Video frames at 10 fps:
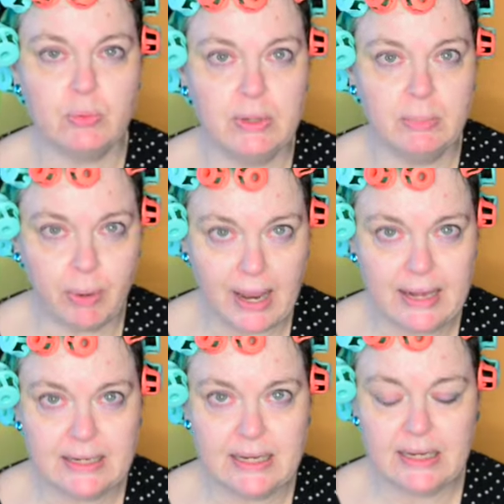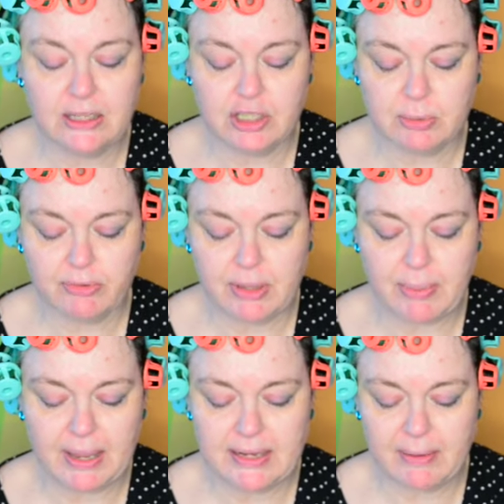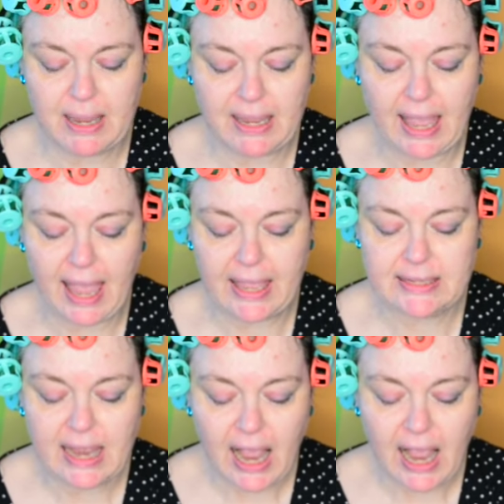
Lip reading: rebranding just before the pandemic hit,